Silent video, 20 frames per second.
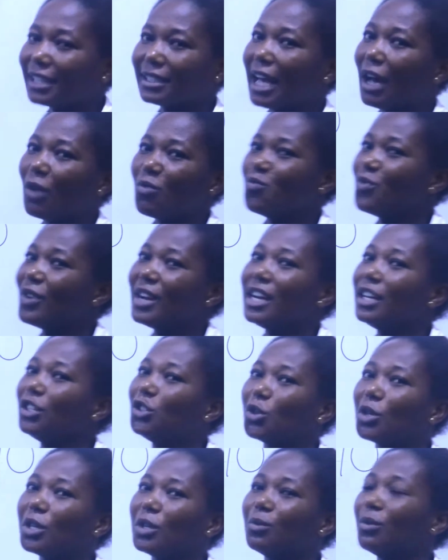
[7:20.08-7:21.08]
are really
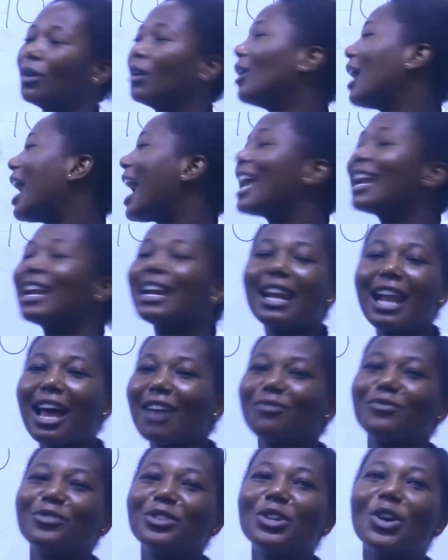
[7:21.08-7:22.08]
doing well. I
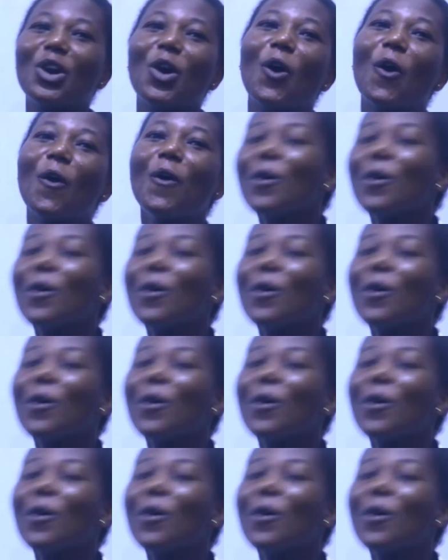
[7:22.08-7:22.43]
love you all.